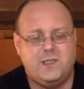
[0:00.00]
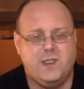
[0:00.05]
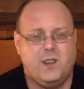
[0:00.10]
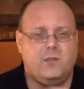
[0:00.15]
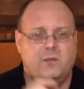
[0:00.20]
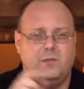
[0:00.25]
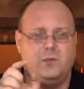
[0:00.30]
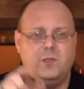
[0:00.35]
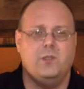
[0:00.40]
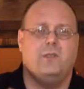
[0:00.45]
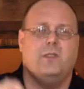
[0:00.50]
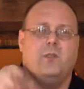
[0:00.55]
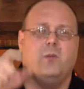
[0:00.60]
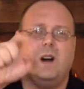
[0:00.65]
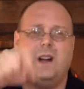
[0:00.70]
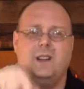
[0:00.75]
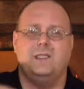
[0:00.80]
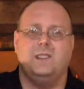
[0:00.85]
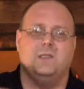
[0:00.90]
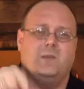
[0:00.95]
So, Drew, if you
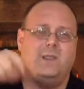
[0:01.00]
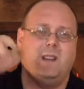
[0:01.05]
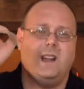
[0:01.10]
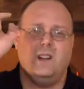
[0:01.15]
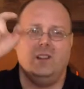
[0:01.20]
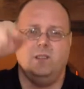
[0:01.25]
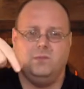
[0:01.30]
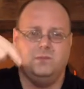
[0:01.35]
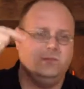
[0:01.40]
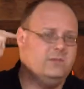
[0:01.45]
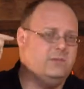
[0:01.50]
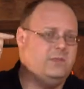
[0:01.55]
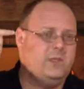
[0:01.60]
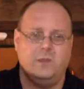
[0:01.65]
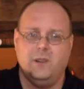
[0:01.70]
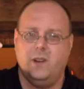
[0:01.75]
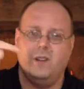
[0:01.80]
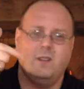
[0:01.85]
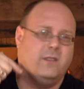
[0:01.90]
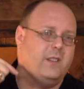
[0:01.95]
watch this, we got to
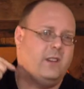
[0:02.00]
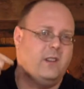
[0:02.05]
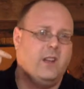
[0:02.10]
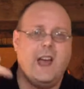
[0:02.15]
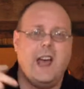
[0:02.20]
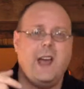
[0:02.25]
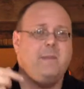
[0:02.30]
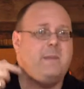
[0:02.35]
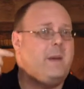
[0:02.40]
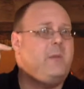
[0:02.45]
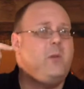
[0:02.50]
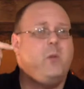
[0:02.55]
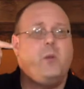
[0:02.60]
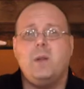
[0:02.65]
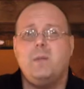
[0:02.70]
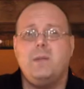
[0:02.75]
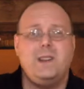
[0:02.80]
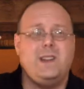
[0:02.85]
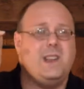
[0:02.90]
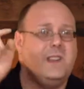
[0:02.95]
do an interview. Hey, maybe
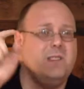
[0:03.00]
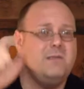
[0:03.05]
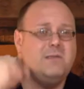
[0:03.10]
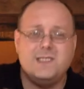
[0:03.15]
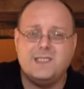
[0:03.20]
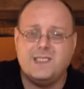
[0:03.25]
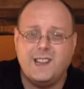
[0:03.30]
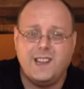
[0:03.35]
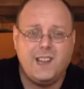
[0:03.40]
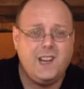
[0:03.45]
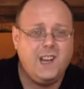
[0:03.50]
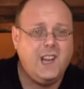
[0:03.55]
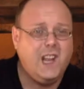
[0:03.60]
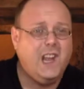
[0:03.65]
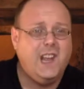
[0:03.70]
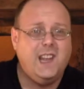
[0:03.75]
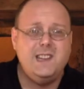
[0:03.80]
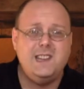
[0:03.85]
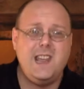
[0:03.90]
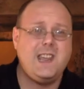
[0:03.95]
when I'm in Houston
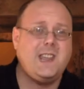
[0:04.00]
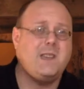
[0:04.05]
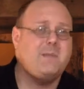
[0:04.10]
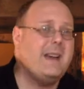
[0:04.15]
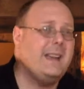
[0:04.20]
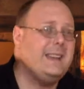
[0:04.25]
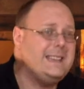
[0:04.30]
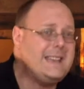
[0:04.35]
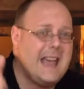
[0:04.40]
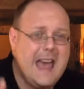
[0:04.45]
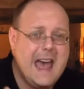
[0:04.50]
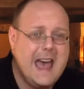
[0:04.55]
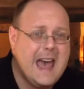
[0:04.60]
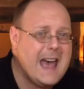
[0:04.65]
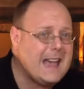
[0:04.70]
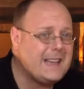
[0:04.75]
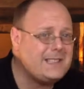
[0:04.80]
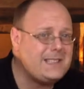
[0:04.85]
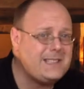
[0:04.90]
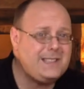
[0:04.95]
taking my
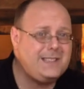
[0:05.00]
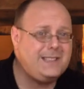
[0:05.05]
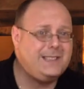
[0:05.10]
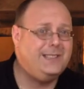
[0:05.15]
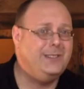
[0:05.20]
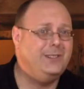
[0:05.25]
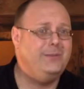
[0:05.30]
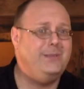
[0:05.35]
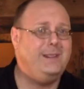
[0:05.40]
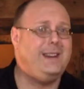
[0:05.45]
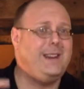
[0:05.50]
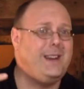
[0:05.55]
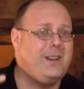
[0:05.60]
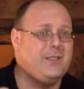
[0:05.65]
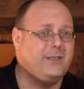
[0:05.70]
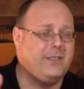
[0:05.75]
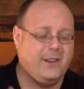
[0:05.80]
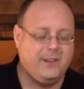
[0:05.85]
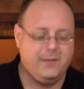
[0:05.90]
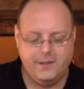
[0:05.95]
test, we can
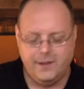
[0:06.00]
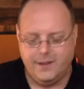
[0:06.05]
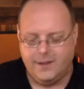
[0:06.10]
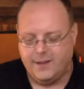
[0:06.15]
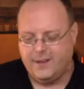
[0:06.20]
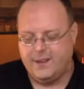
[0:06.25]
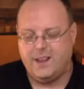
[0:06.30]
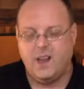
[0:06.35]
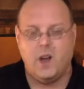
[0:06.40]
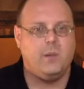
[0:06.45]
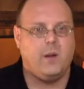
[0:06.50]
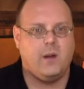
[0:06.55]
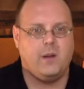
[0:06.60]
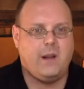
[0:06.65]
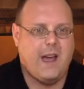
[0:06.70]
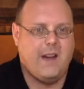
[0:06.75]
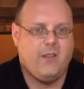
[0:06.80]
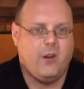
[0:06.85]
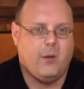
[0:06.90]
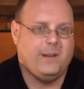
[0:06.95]
interview. i am going
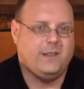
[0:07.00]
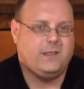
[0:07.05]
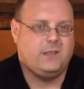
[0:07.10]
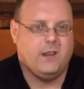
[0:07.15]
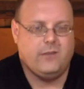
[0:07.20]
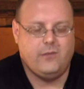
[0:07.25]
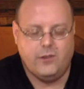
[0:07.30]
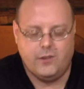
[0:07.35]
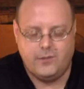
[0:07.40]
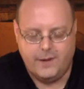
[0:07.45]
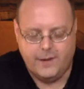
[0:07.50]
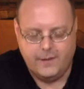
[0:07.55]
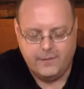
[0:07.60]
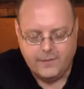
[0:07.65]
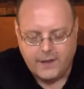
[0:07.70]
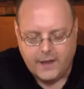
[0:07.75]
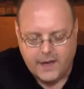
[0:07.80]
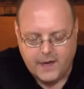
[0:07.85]
to have all my stuff with me.